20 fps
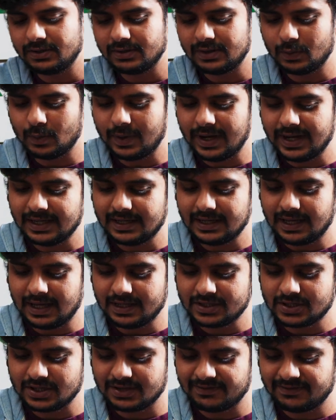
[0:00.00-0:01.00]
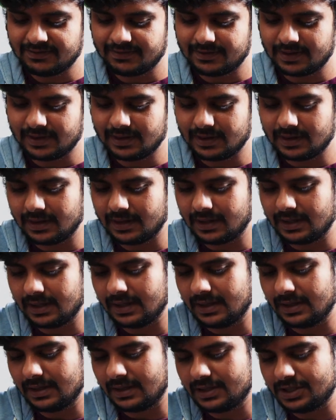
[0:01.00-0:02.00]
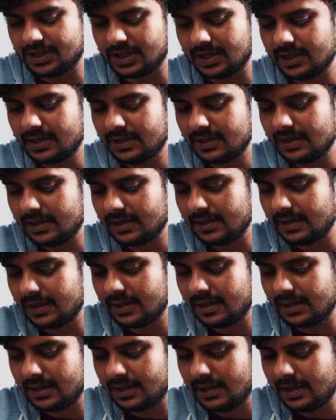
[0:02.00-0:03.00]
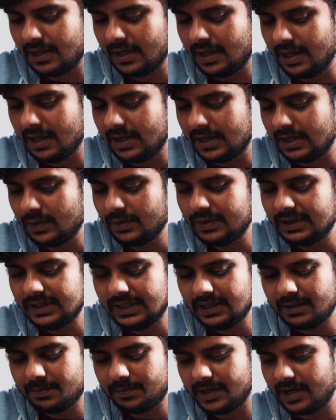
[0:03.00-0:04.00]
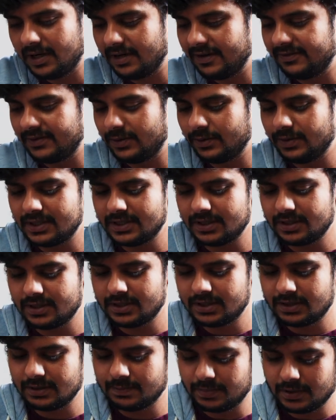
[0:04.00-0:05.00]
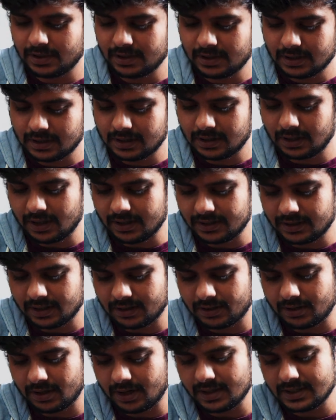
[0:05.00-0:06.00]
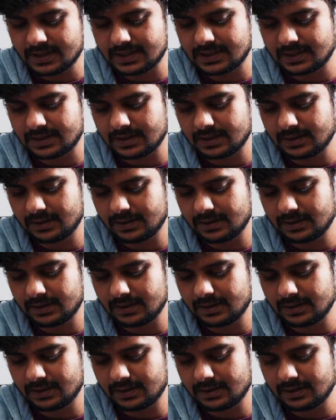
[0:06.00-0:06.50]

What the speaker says: the wide edge of the jig. You will need a pair of tweezers to pull the cloth across